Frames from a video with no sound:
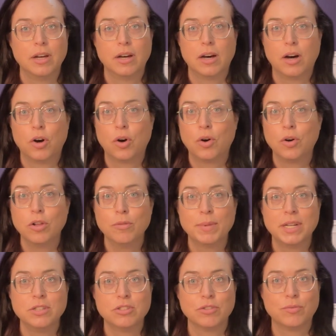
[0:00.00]
a whole
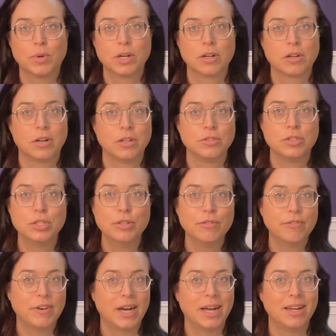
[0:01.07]
bunch of what are called
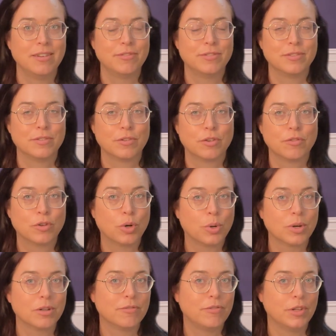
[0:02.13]
2-5
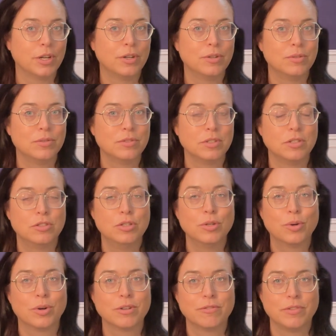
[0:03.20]
chord flows,
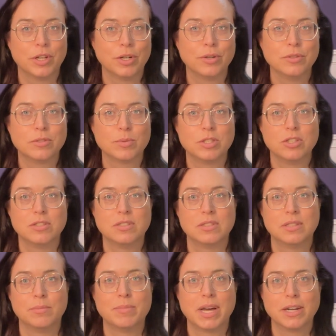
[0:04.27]
2-chord flows, which is
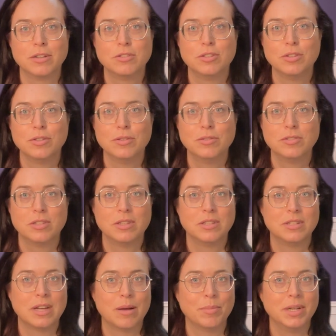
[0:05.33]
the minor 2 to the
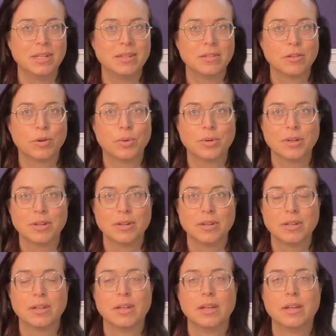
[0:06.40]
dominant chord.
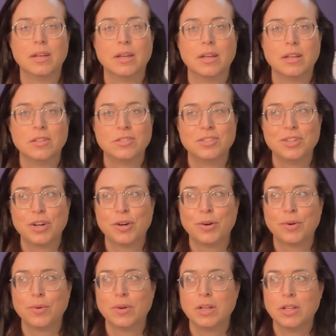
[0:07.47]

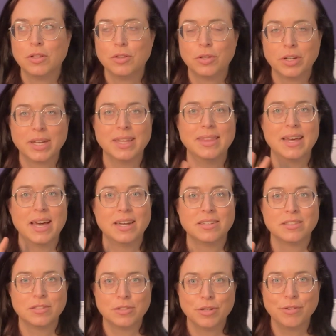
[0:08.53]
So look at that as
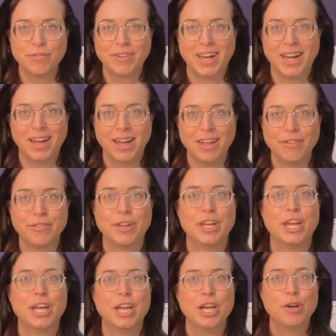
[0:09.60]
a 2-5,
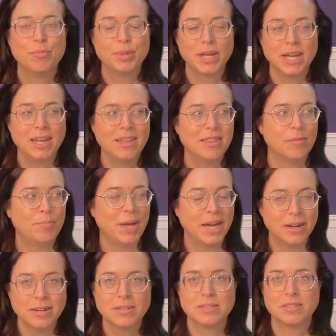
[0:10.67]
play the
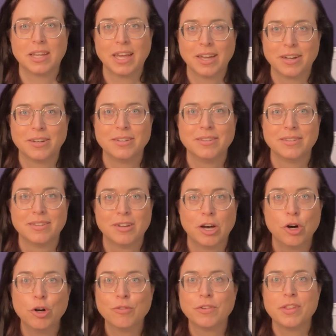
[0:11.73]
parent scale
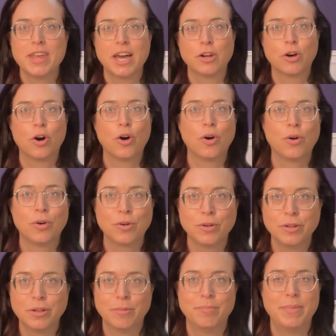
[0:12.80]
over that
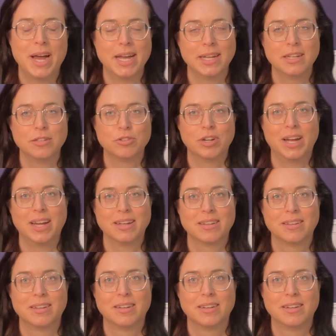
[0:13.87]
whole backing track.